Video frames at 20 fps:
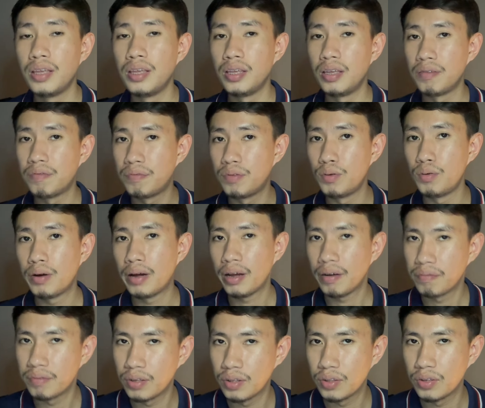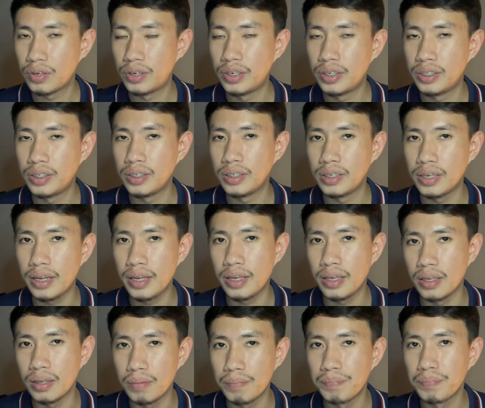If you have the
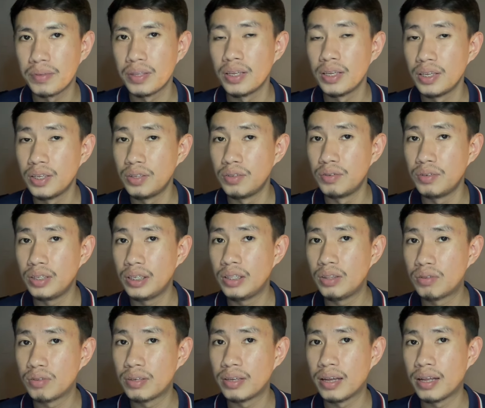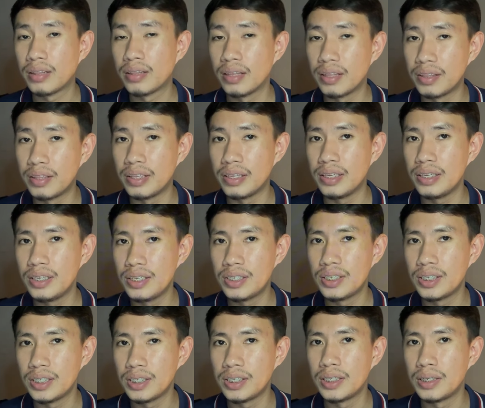13A, you need to get the
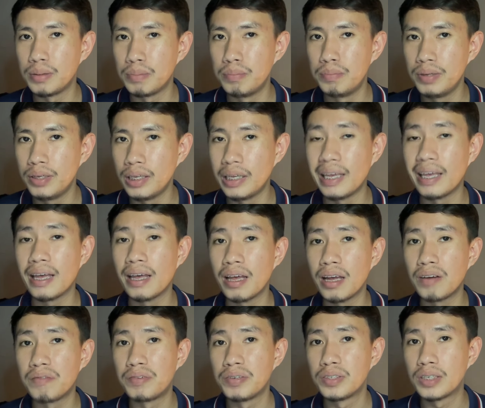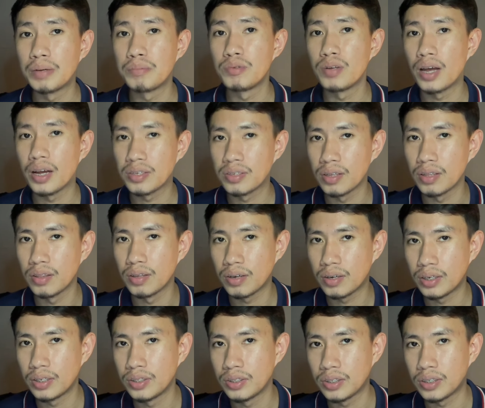ECCB every time you exit the
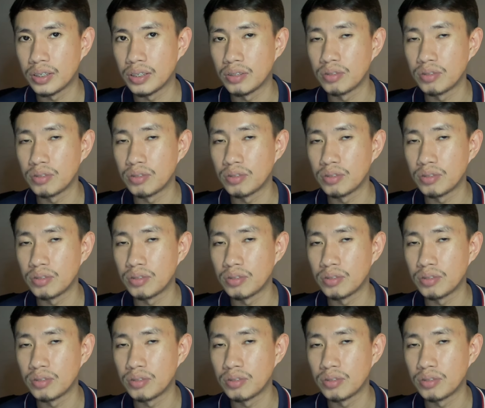country.